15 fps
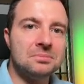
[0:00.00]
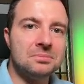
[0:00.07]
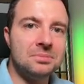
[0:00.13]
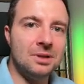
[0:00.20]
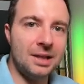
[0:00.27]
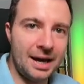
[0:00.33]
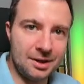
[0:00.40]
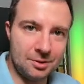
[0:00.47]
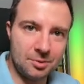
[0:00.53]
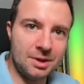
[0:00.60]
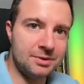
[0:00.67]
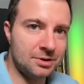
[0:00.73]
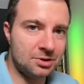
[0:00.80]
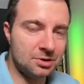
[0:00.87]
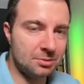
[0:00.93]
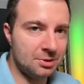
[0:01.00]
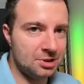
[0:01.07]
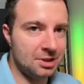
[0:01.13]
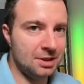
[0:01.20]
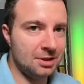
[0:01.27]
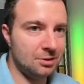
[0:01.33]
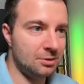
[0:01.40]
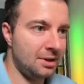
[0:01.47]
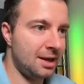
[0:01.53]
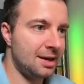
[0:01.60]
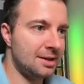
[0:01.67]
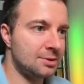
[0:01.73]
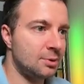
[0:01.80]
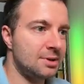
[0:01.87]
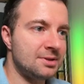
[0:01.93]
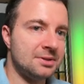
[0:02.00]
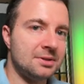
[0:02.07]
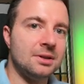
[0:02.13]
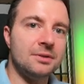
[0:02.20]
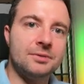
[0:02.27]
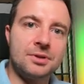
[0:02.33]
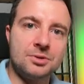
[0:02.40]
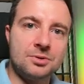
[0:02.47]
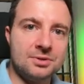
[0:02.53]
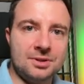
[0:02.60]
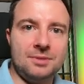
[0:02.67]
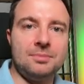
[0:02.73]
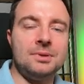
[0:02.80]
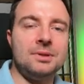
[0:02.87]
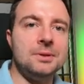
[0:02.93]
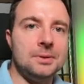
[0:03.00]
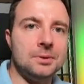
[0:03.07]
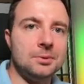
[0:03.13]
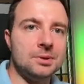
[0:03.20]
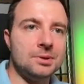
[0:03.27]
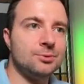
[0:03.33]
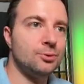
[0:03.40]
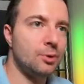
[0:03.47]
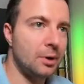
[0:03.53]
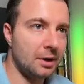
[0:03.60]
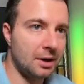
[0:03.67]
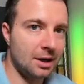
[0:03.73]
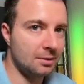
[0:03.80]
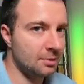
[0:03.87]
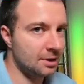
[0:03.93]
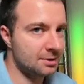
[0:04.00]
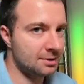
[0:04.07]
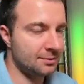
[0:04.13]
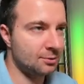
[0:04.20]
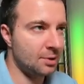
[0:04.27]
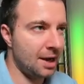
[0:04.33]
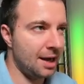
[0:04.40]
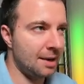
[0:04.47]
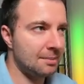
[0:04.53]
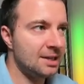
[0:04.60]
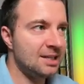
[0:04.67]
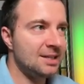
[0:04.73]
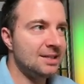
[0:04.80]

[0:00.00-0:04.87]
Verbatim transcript: lightweight virtual machine only has one single virtual CPU with 4 gigabytes of RAM,